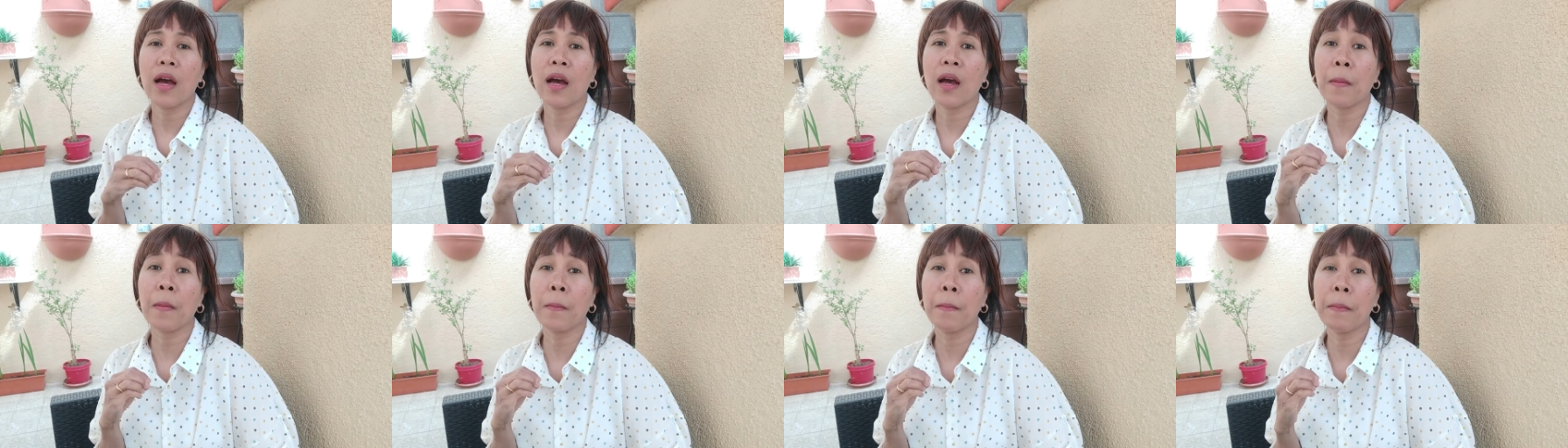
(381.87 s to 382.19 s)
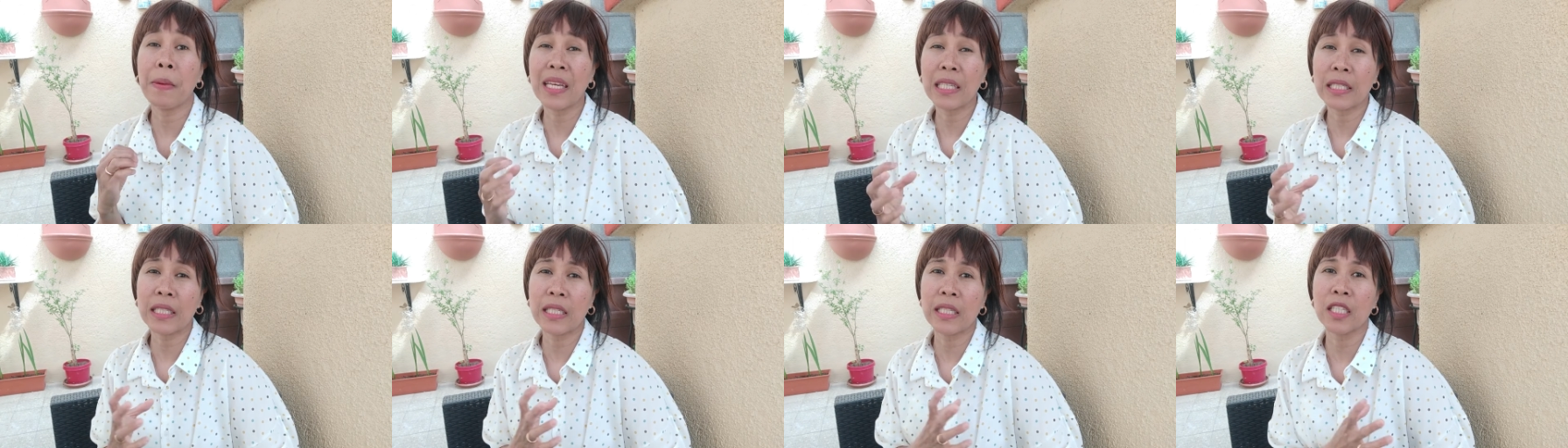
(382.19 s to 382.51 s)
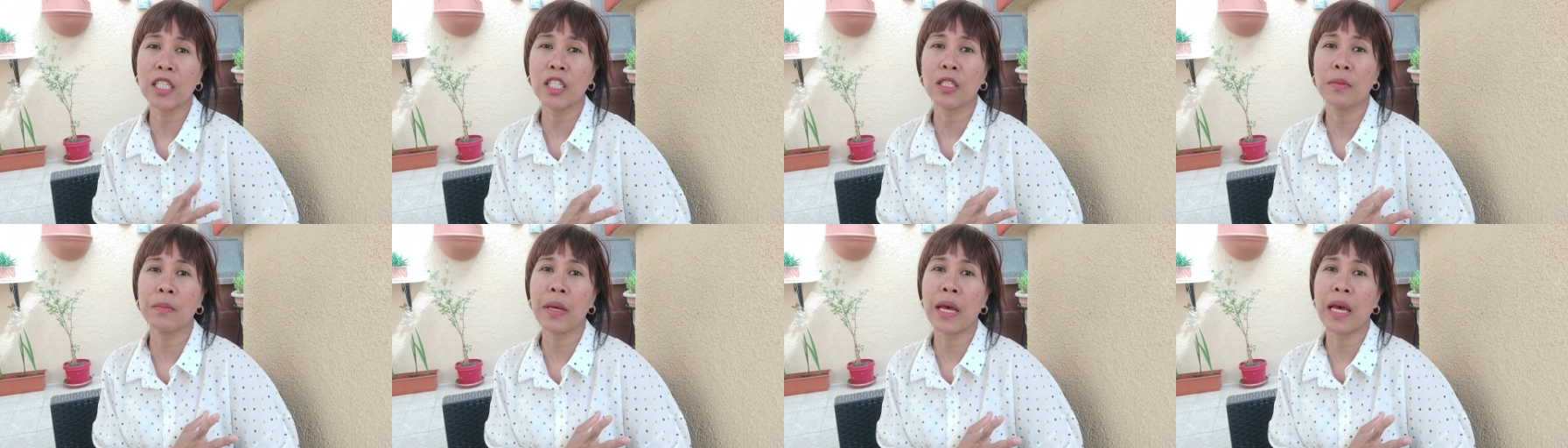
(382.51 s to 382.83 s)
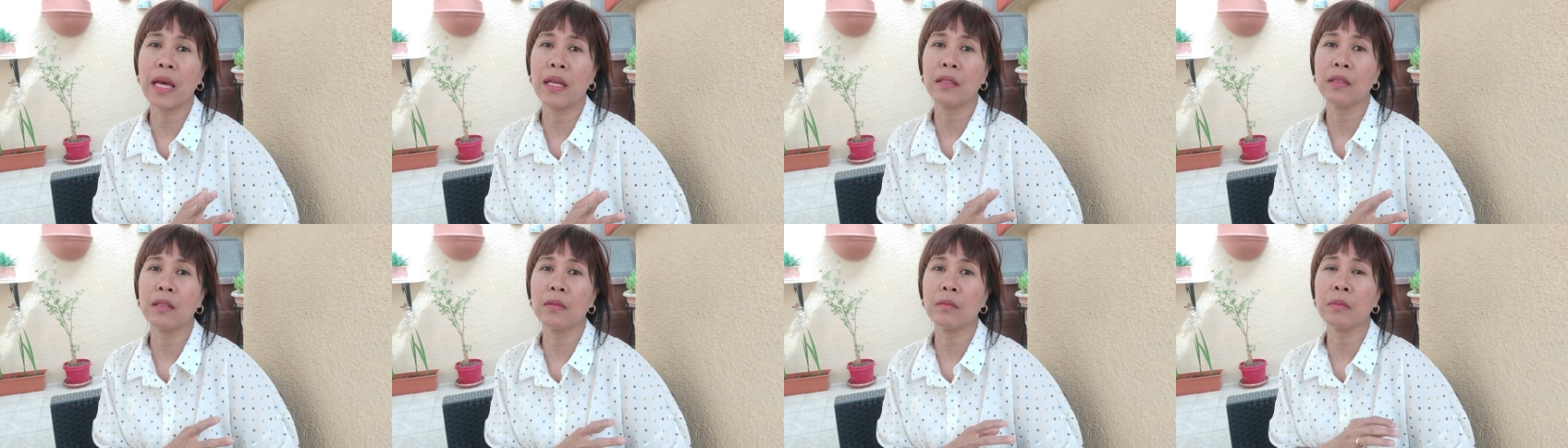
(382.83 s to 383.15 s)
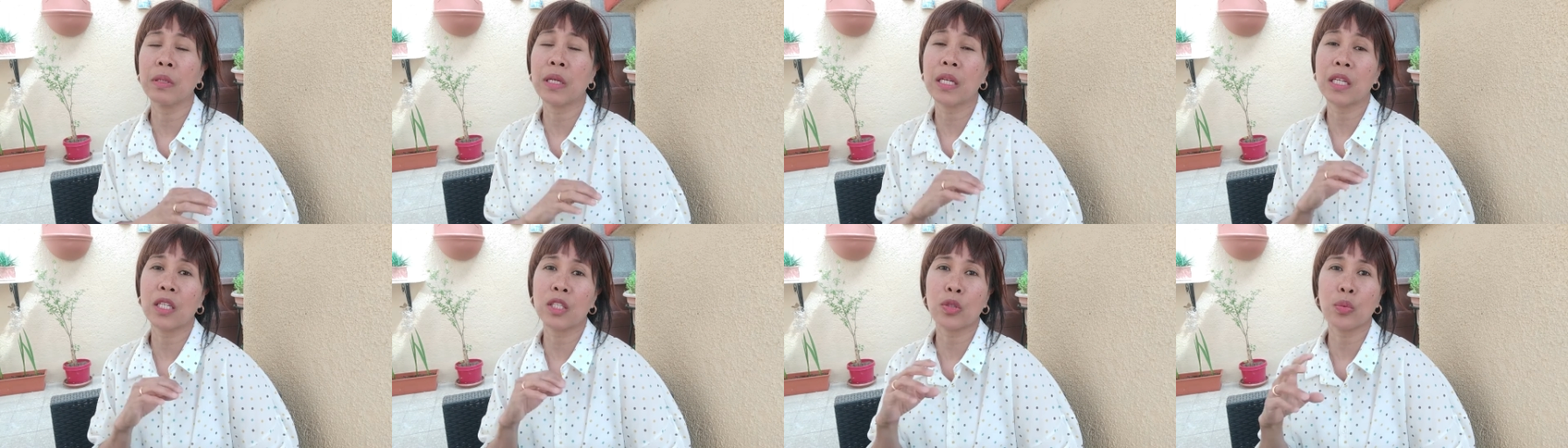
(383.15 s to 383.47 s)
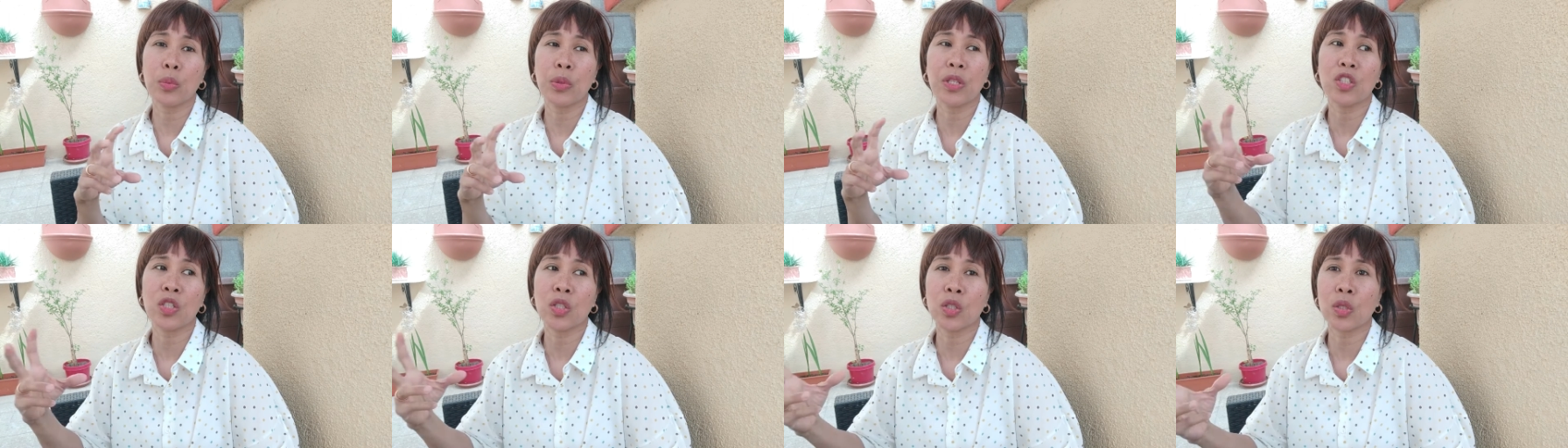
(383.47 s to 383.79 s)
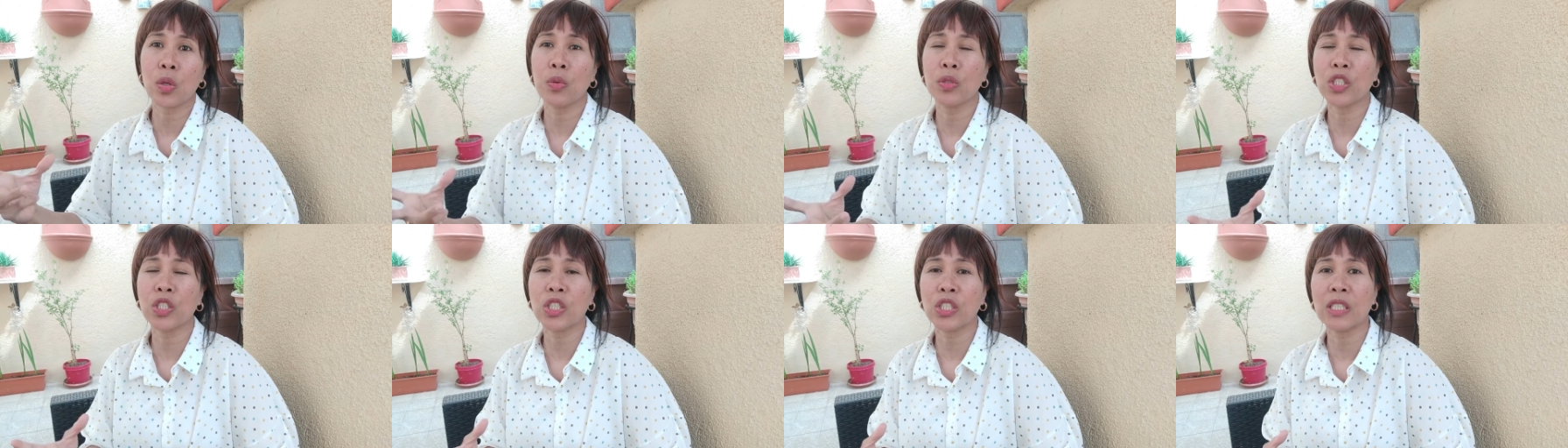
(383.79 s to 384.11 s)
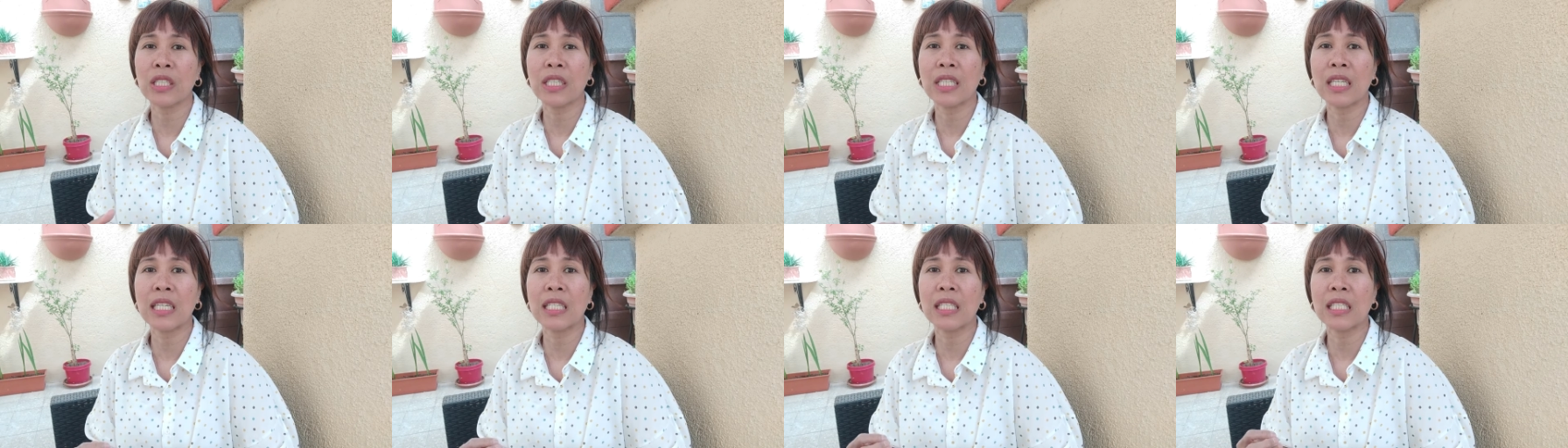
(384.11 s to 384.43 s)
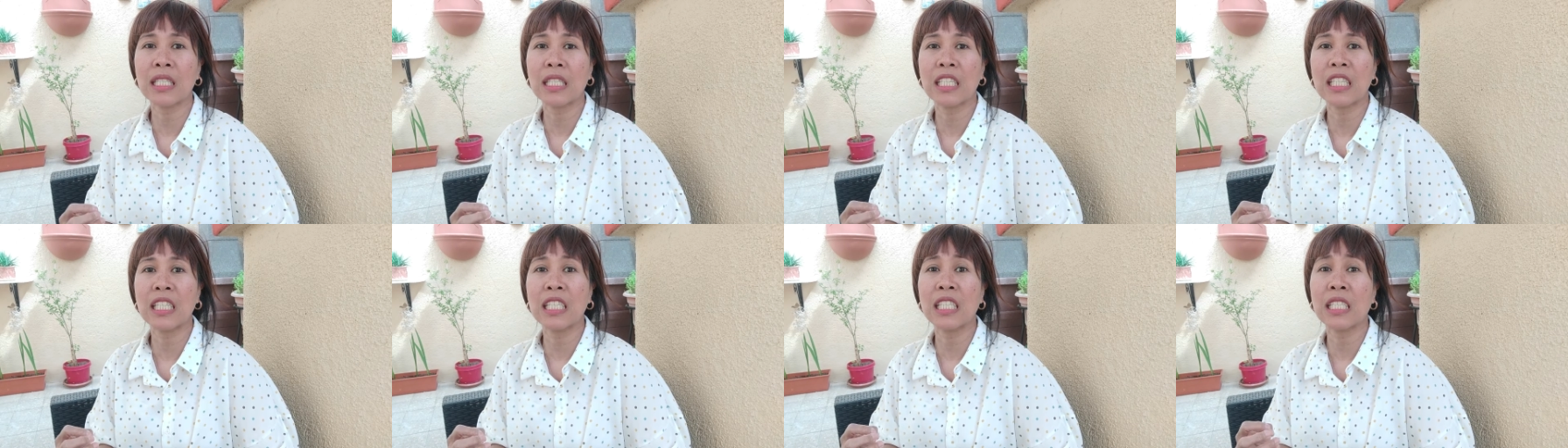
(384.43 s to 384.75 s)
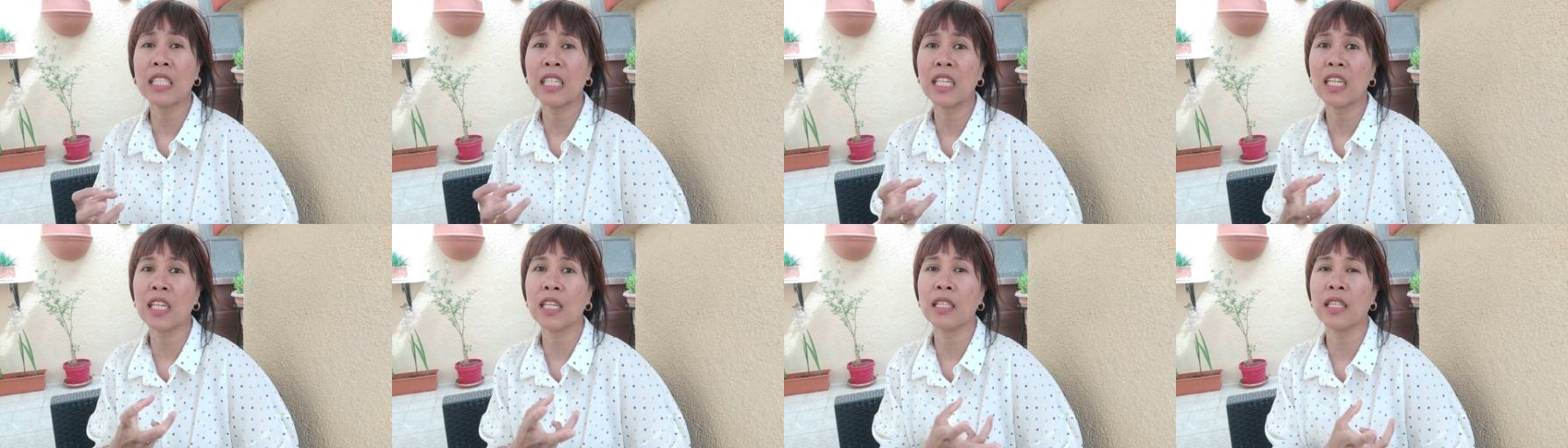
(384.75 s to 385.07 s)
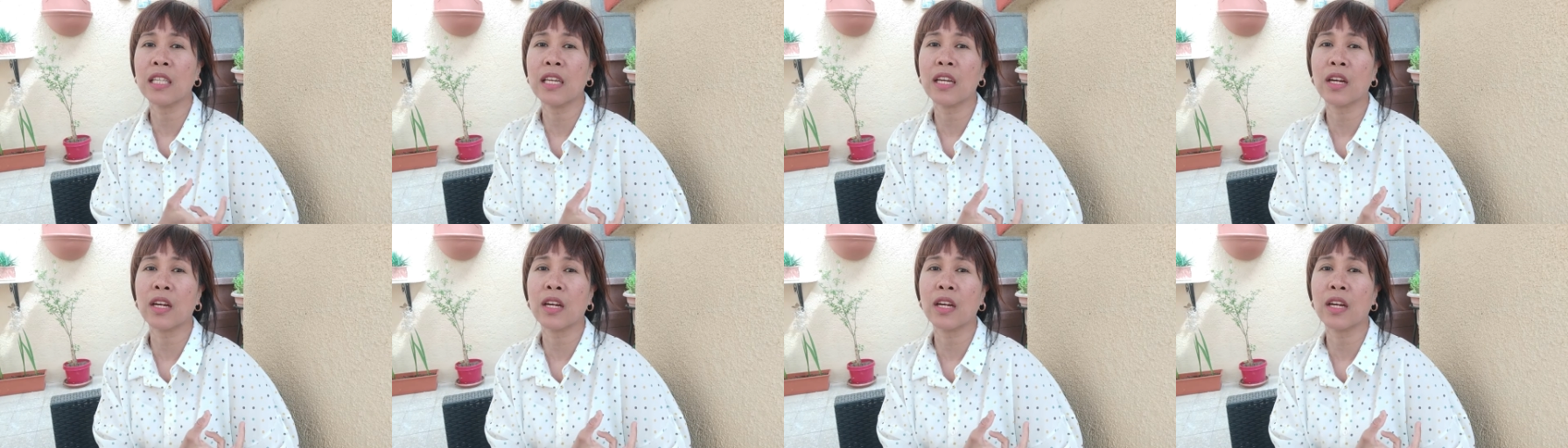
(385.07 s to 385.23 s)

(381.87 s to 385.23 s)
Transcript: uh, businessmen, because with social distancing,